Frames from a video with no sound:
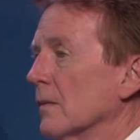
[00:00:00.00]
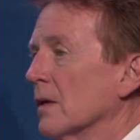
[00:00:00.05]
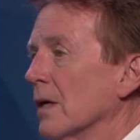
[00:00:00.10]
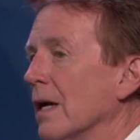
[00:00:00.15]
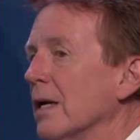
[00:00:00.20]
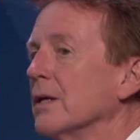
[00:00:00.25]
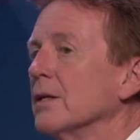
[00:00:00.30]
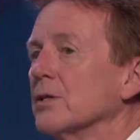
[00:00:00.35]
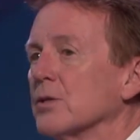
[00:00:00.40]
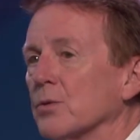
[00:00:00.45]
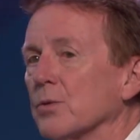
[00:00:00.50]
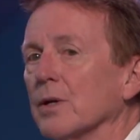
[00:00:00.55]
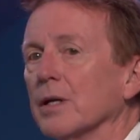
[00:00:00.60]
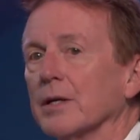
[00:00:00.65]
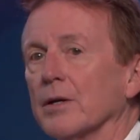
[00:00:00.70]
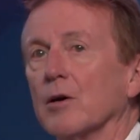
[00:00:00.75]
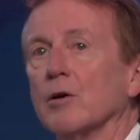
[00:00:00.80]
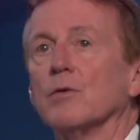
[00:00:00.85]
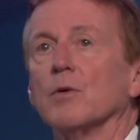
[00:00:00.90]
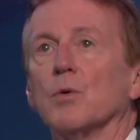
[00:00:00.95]
and it's
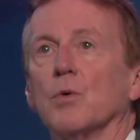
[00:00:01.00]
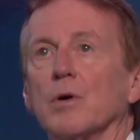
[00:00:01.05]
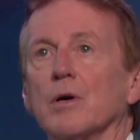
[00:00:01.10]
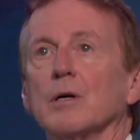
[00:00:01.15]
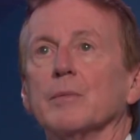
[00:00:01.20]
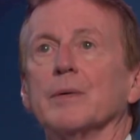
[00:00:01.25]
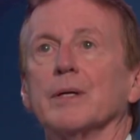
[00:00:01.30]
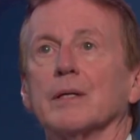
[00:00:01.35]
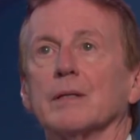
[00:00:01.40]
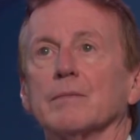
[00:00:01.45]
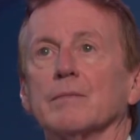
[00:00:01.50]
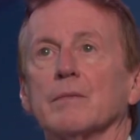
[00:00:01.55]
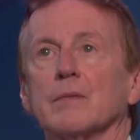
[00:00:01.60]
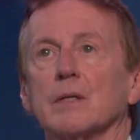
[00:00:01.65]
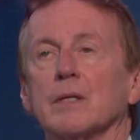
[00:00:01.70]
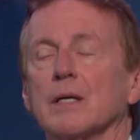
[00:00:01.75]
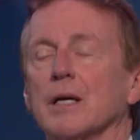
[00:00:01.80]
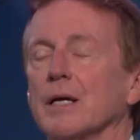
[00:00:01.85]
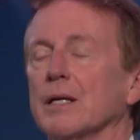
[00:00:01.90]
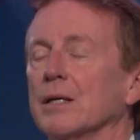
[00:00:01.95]
really overwhelming,
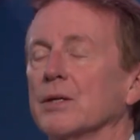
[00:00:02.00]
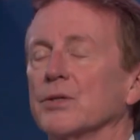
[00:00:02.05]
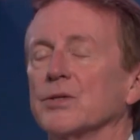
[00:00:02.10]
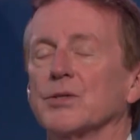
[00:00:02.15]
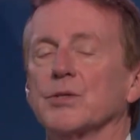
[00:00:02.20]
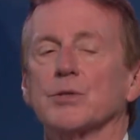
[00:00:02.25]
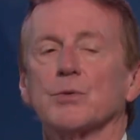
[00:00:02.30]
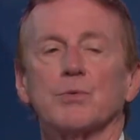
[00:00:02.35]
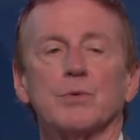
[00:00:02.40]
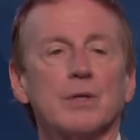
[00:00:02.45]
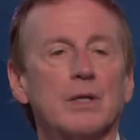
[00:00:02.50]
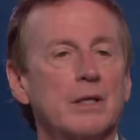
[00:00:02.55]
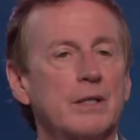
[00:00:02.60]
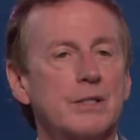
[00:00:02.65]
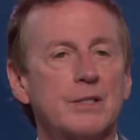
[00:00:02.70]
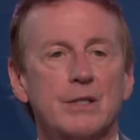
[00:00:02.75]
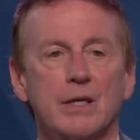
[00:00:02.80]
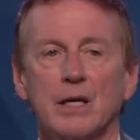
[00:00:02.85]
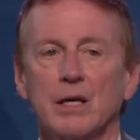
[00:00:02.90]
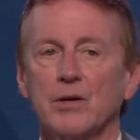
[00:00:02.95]
and it's really
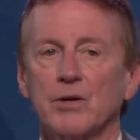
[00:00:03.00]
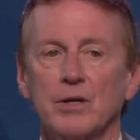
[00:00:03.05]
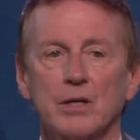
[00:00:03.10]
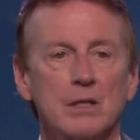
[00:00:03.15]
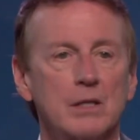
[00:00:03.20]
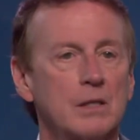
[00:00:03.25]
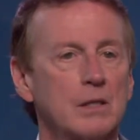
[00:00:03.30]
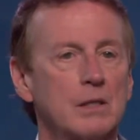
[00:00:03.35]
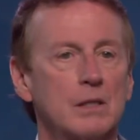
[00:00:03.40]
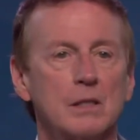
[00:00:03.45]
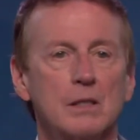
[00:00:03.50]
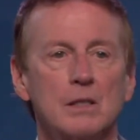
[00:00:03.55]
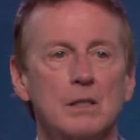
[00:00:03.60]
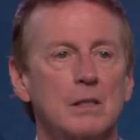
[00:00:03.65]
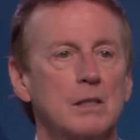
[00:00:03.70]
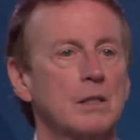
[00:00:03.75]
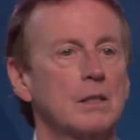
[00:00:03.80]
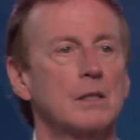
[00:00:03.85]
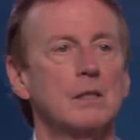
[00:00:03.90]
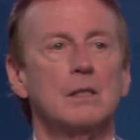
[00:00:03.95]
scary,
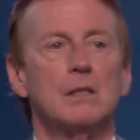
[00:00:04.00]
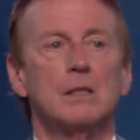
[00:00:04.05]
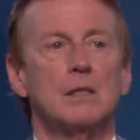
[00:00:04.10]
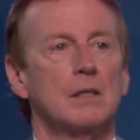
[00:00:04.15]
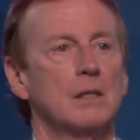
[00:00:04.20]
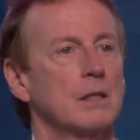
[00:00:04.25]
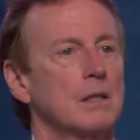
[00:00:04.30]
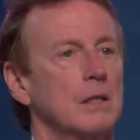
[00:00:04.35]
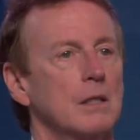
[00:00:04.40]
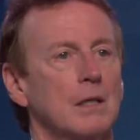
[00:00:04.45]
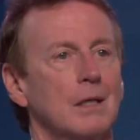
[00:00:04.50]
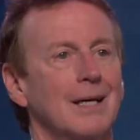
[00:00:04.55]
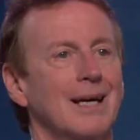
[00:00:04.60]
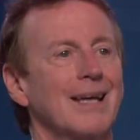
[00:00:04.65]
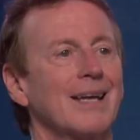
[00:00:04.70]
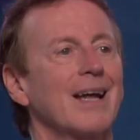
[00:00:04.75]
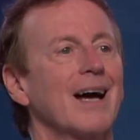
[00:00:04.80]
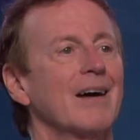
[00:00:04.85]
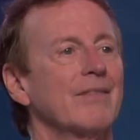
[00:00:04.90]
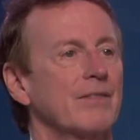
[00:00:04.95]

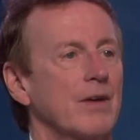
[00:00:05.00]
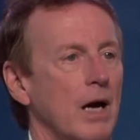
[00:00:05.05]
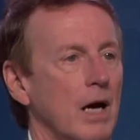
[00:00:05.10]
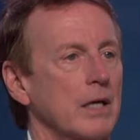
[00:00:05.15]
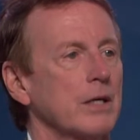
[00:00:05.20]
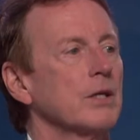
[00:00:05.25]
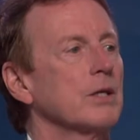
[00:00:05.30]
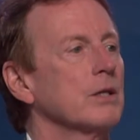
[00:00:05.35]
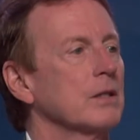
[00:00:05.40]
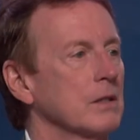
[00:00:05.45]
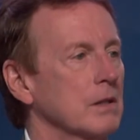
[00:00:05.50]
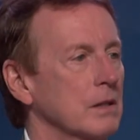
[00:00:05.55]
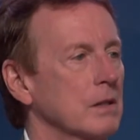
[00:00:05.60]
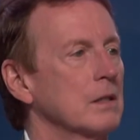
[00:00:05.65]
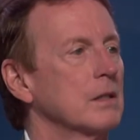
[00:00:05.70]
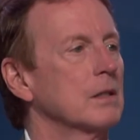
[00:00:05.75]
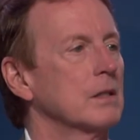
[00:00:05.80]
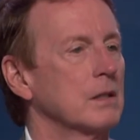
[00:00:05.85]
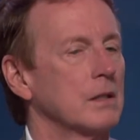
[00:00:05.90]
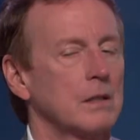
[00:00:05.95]
and I've got you.
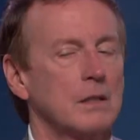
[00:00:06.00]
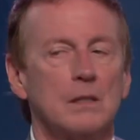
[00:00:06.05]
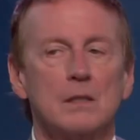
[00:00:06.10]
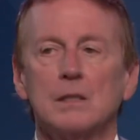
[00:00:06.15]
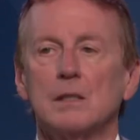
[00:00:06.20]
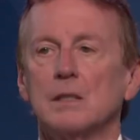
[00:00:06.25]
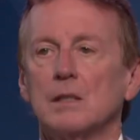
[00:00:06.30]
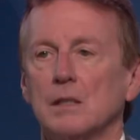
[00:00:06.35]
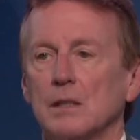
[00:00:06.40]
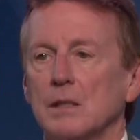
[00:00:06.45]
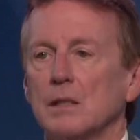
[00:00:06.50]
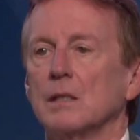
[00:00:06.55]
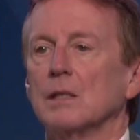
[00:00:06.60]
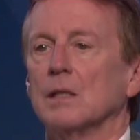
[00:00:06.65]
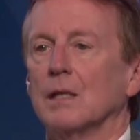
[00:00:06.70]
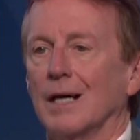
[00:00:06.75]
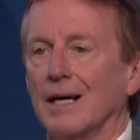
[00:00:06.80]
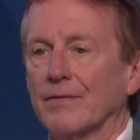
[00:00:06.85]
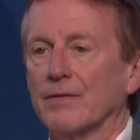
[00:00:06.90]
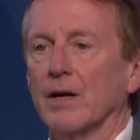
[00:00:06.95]

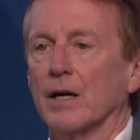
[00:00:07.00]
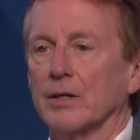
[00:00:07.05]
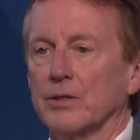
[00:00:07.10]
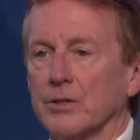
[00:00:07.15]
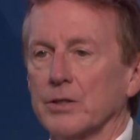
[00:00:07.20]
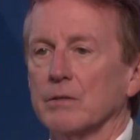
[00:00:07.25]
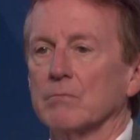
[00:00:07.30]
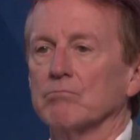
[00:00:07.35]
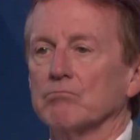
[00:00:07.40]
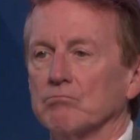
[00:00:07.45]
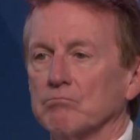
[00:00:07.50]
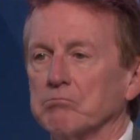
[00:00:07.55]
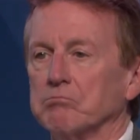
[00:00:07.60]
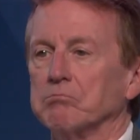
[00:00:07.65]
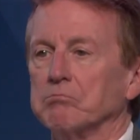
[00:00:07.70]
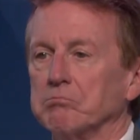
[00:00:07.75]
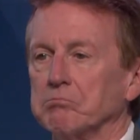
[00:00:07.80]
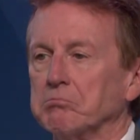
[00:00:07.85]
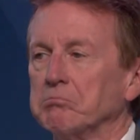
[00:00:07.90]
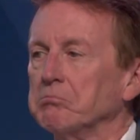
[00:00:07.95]
I've got you.
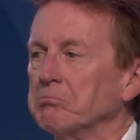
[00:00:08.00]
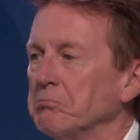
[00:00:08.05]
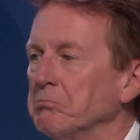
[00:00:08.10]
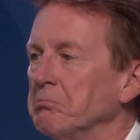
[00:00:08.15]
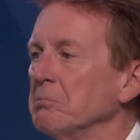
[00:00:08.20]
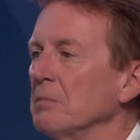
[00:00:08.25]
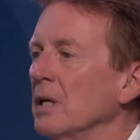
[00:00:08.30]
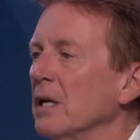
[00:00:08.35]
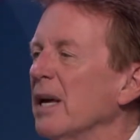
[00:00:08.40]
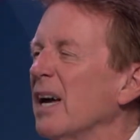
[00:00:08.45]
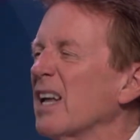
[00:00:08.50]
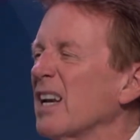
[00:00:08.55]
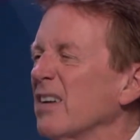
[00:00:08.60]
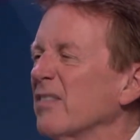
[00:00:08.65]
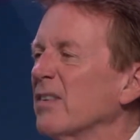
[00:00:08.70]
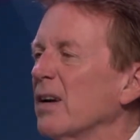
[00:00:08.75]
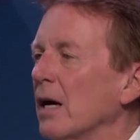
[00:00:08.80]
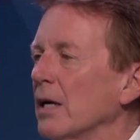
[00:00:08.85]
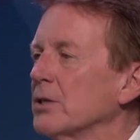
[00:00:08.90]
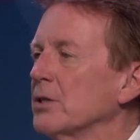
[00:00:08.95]
And
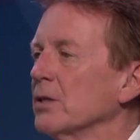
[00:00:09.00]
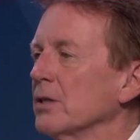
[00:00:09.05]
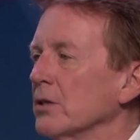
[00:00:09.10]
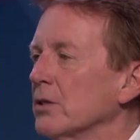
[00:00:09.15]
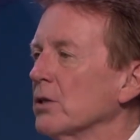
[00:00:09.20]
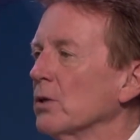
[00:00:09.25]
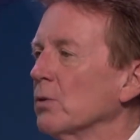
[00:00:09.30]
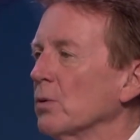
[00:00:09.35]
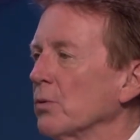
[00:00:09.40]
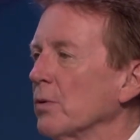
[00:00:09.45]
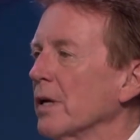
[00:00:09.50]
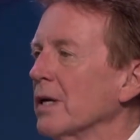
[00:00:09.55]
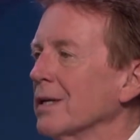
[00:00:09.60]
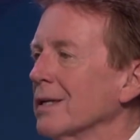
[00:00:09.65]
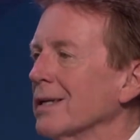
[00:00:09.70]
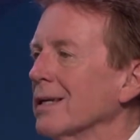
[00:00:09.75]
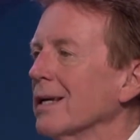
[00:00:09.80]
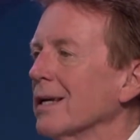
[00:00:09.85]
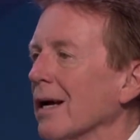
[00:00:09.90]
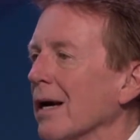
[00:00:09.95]
I've got you until we're ready
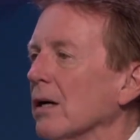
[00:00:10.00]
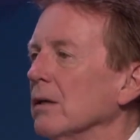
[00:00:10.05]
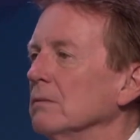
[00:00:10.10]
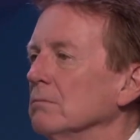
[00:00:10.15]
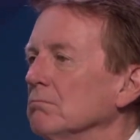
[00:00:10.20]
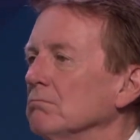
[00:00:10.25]
to get out.